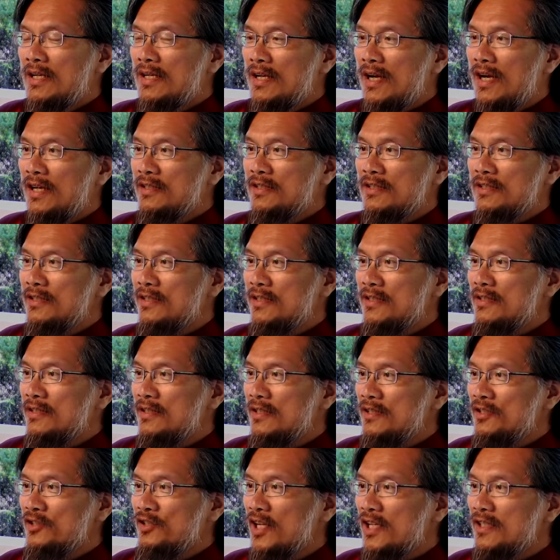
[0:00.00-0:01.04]
consciousness
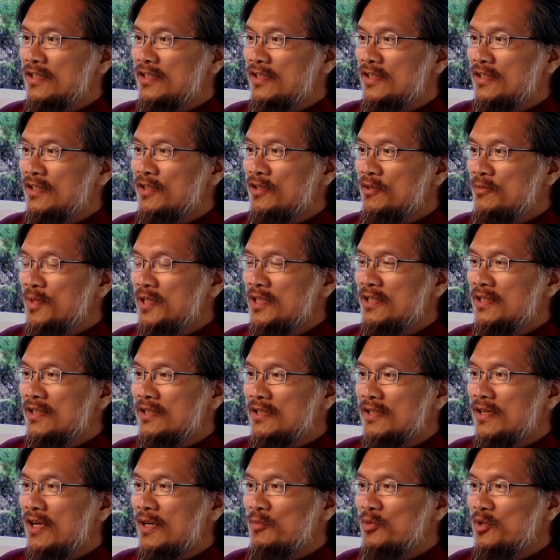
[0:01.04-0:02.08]
injected into
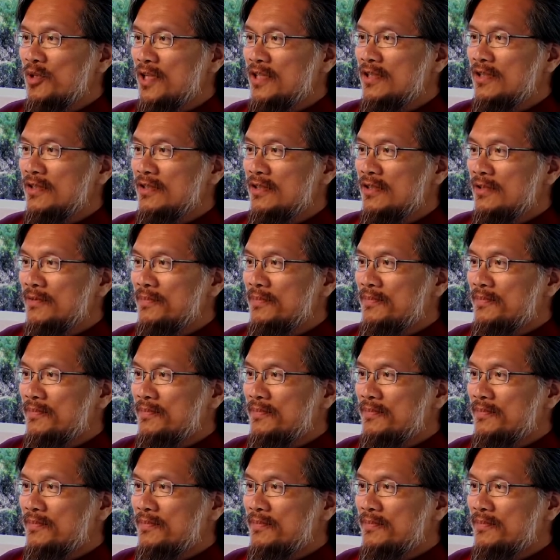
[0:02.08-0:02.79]
business and operations.